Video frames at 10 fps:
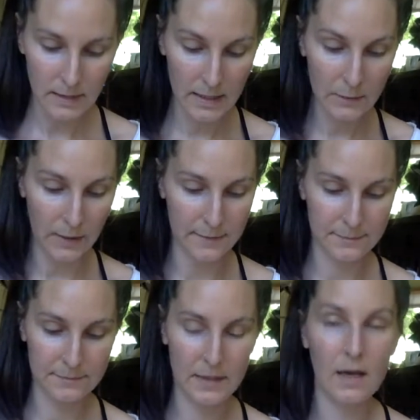Anyway,
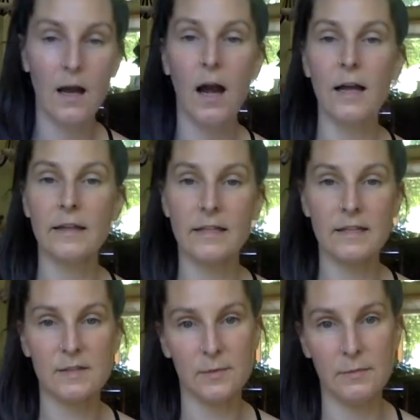I like
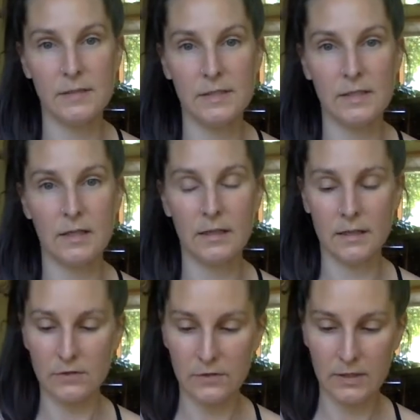experimenting. I
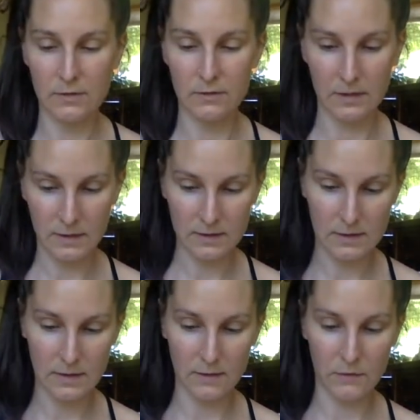like trying new things,
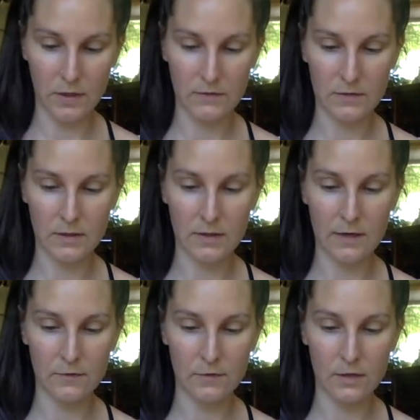and if you haven't done an
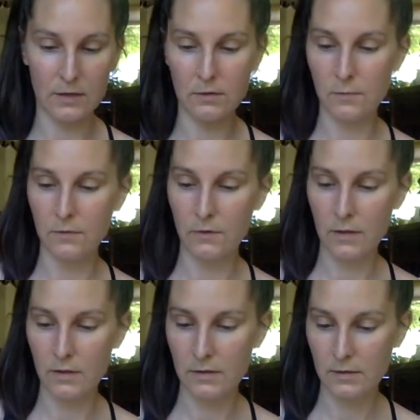Afterthought heel
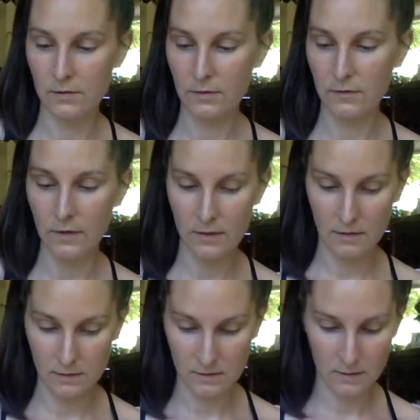before, they're really fun.
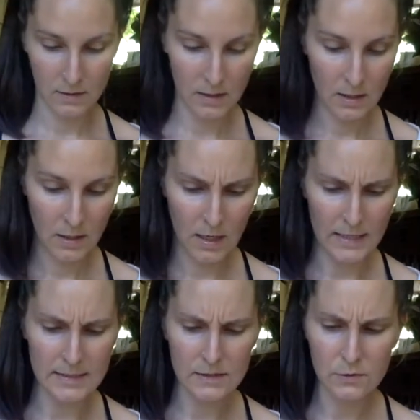I
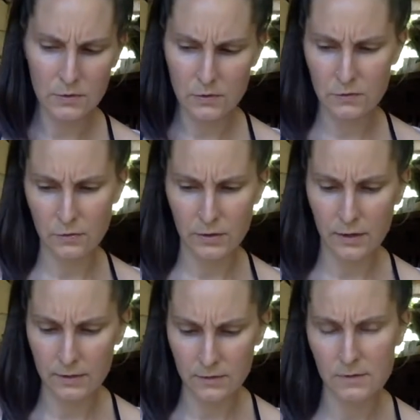did do a tutorial. I
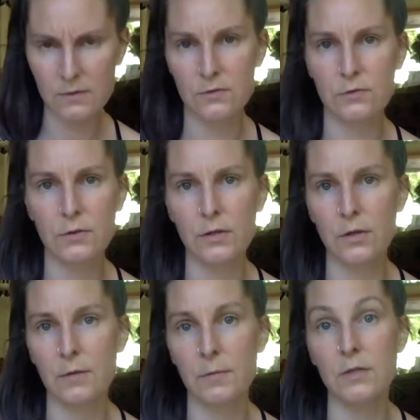think there's a tutorial
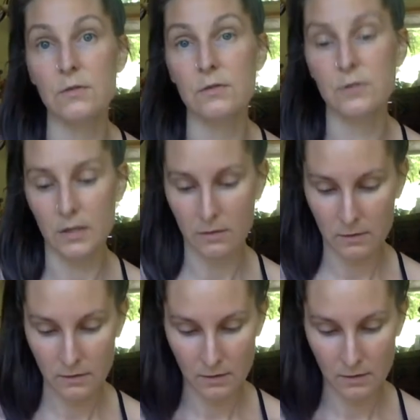on my YouTube channel